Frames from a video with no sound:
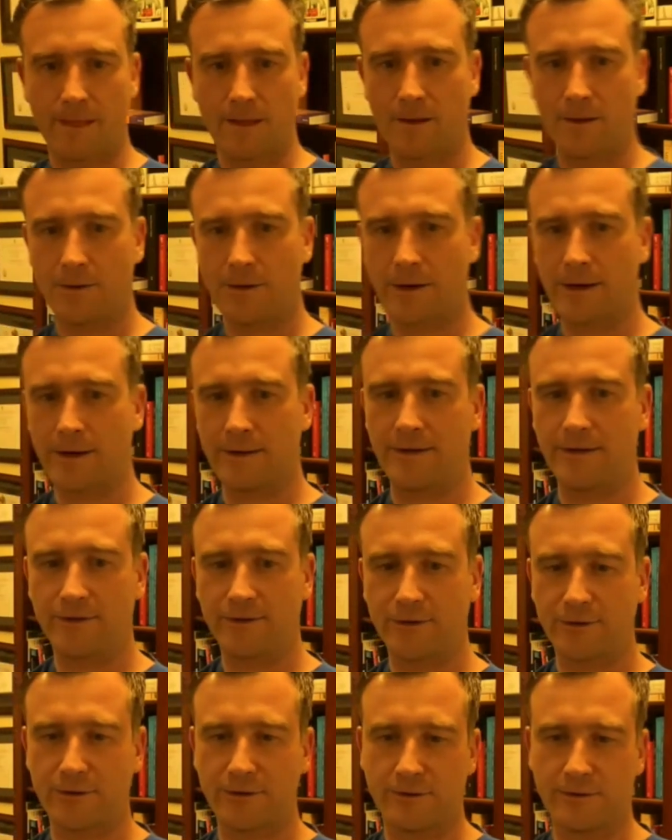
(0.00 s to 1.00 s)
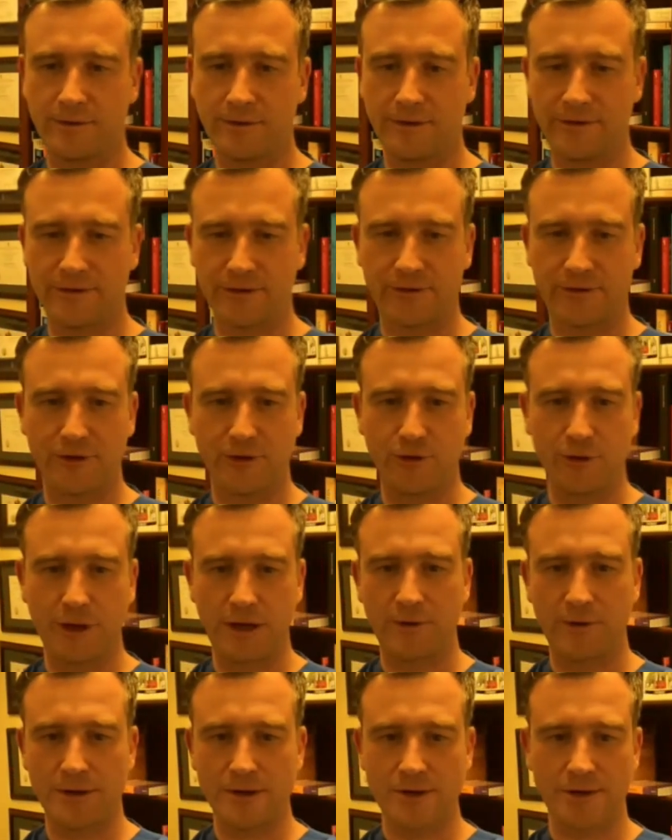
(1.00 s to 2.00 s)
Okay, these are two great
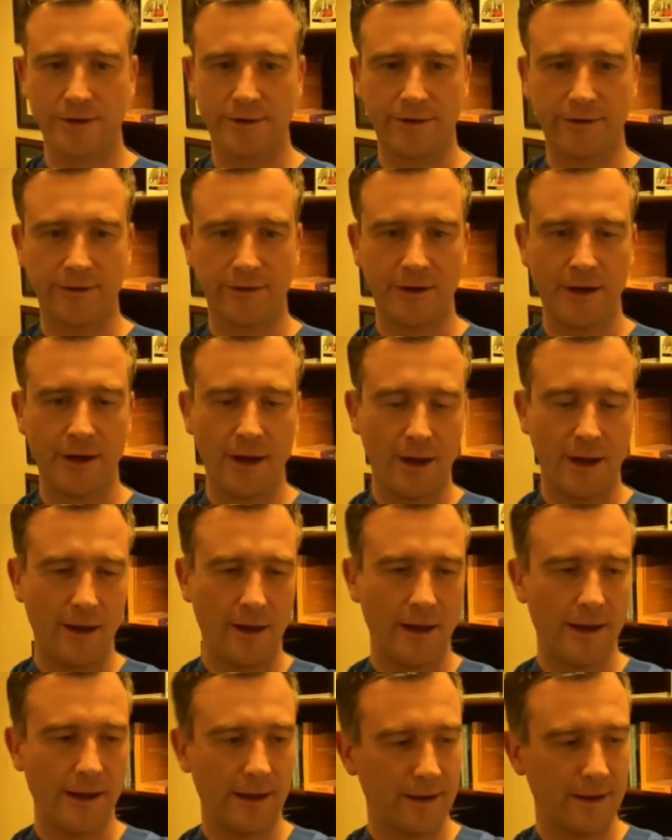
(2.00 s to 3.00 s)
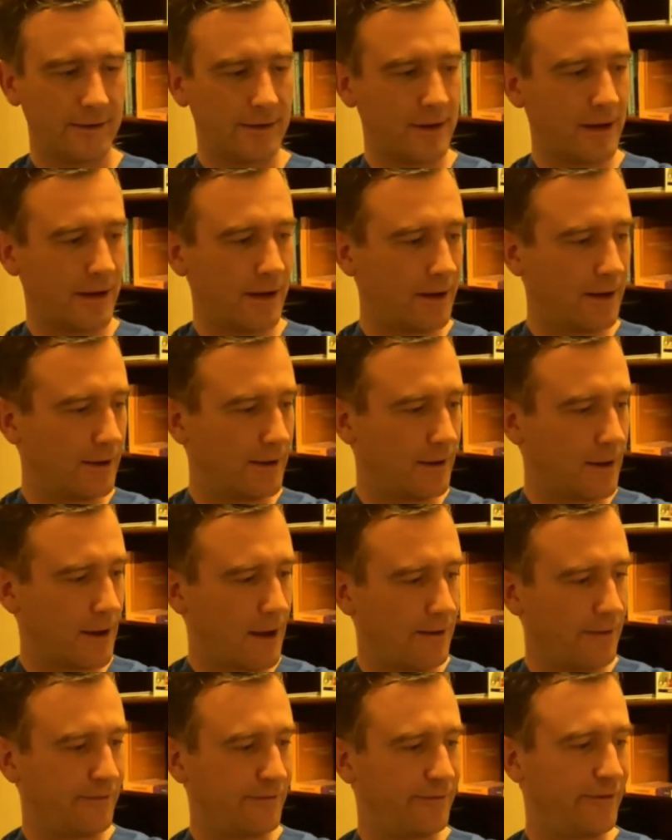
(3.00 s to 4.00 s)
questions, and
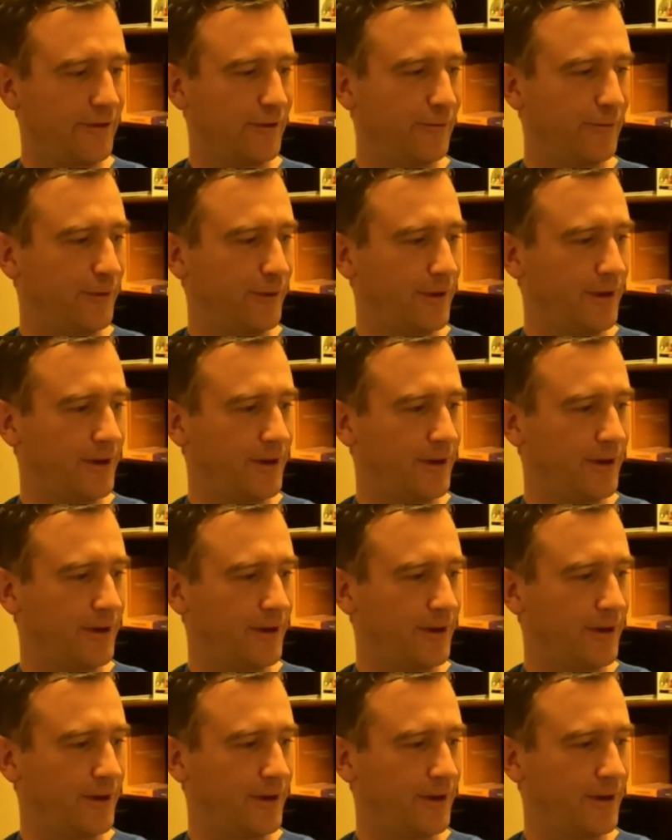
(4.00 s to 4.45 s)
feel free